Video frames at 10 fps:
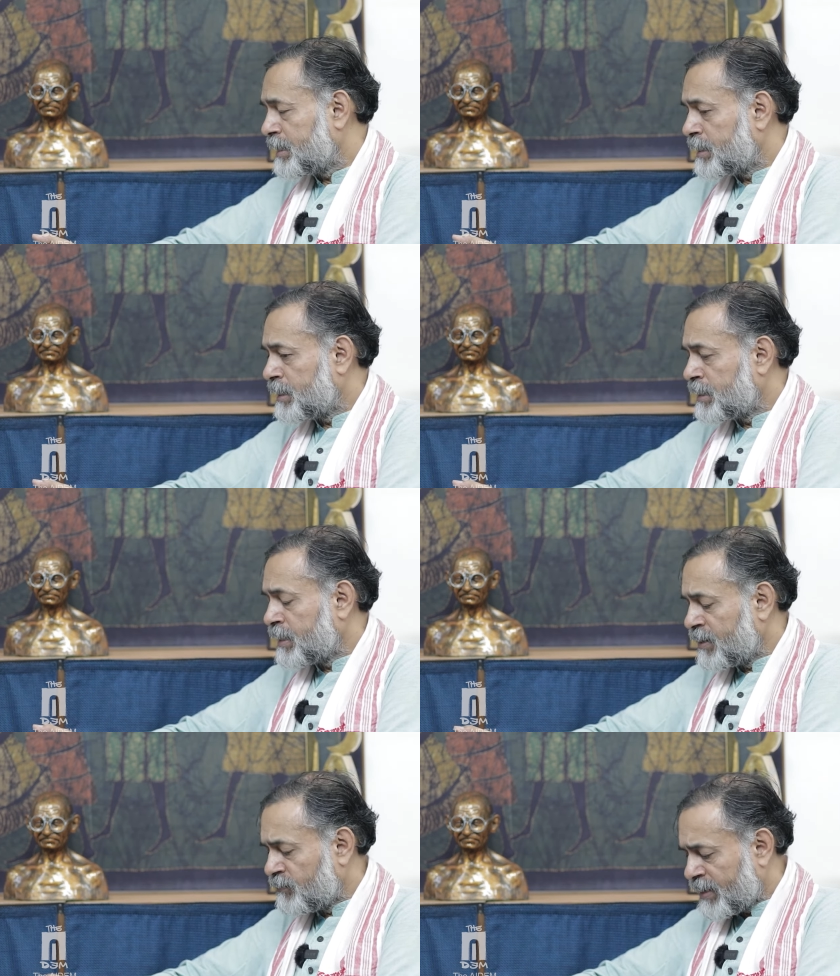
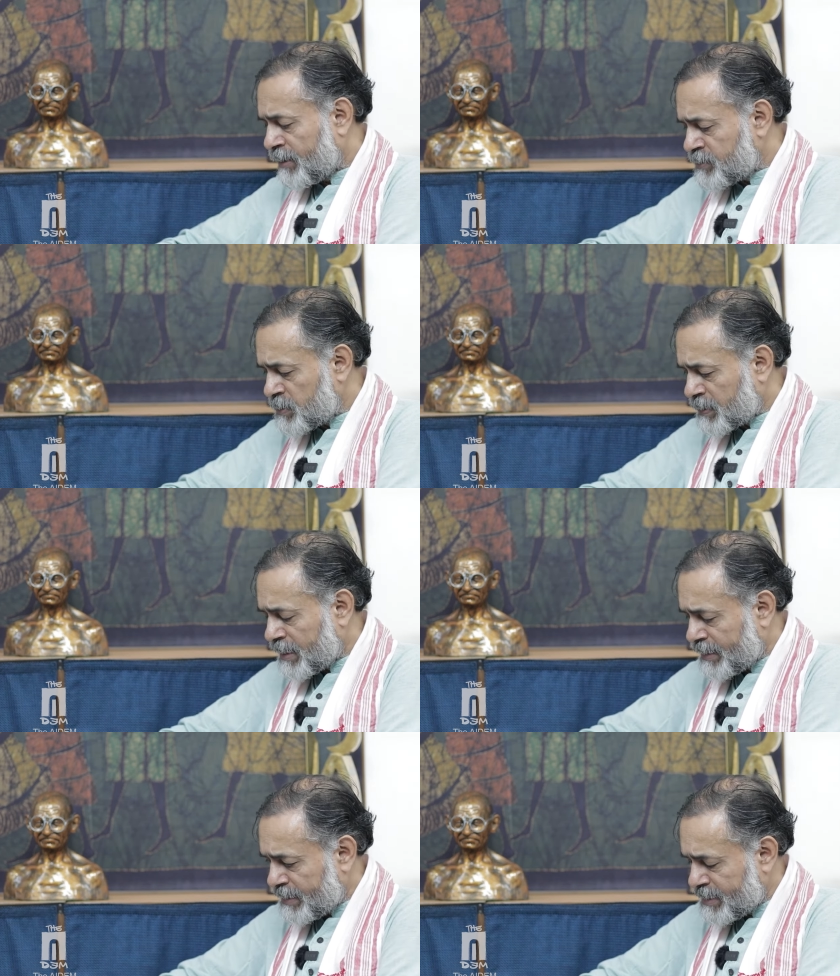Speaker 1: Uh, and when I was
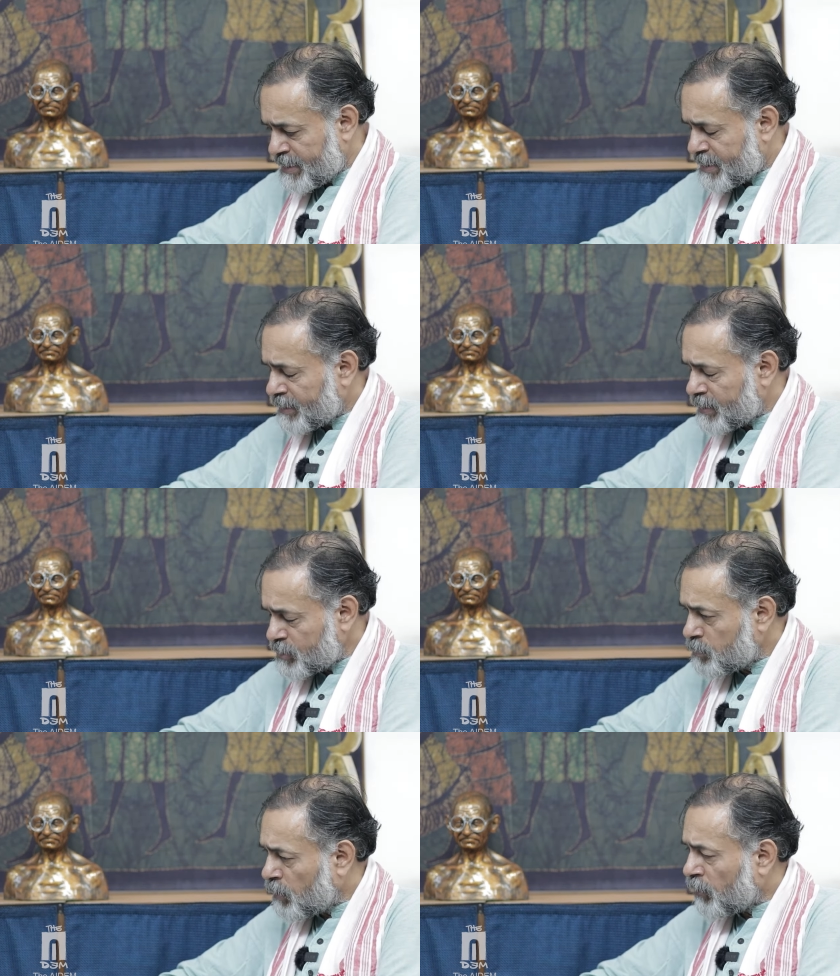looking at the data
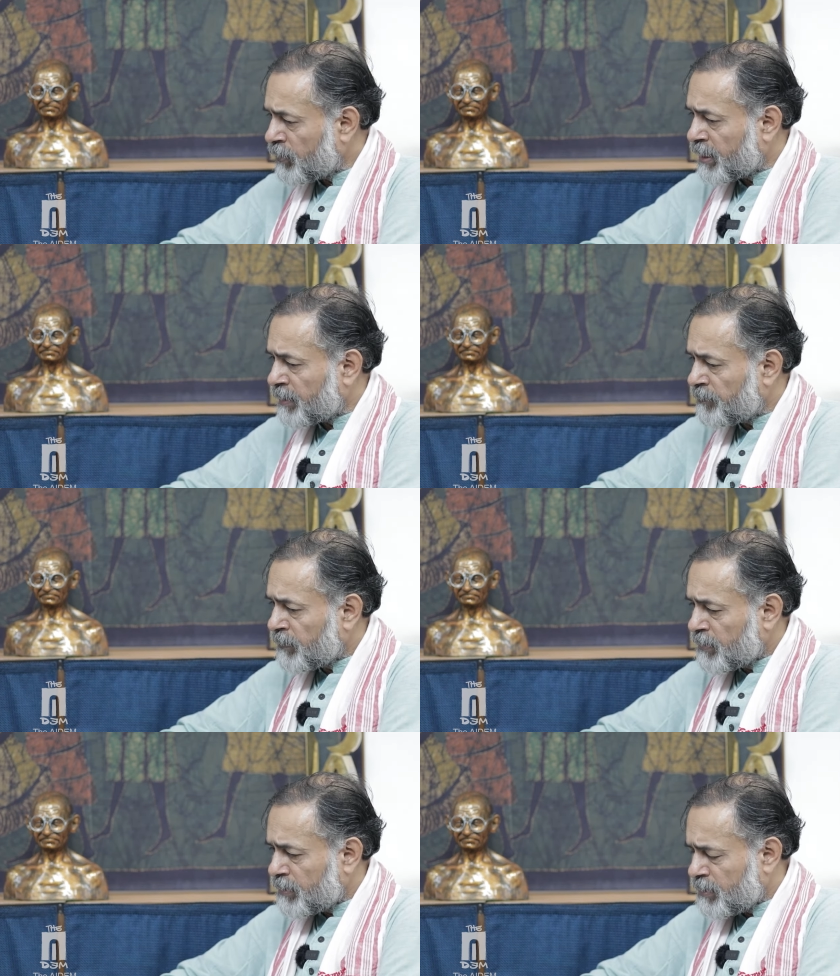this morning,
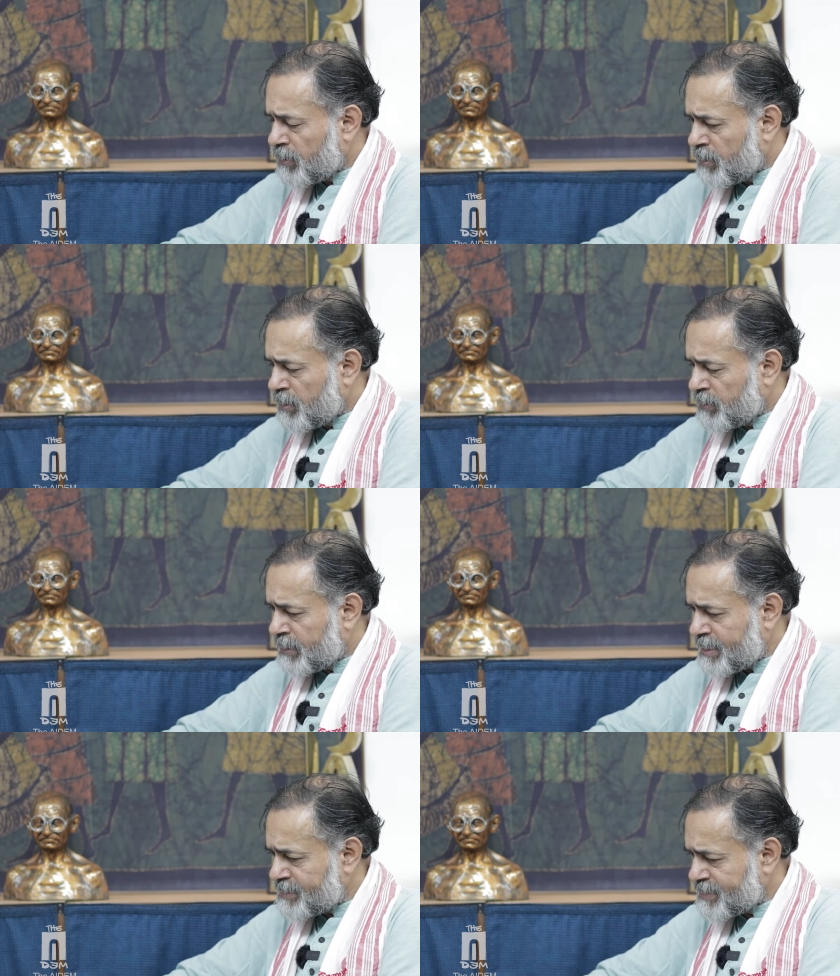uh,
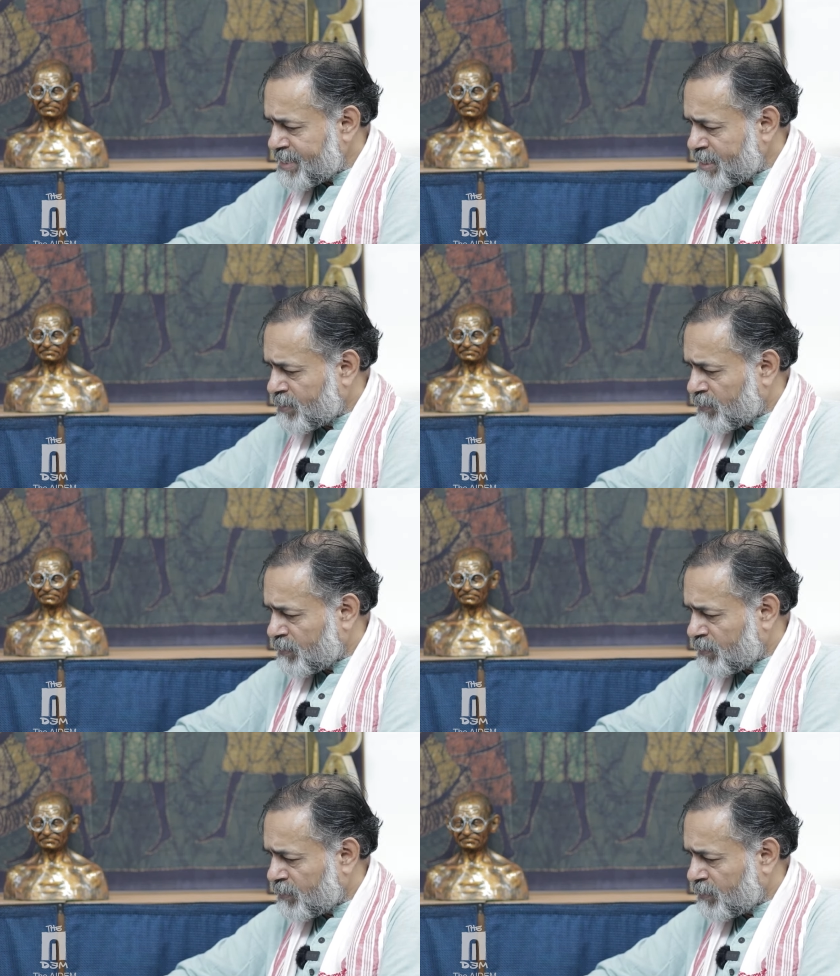they say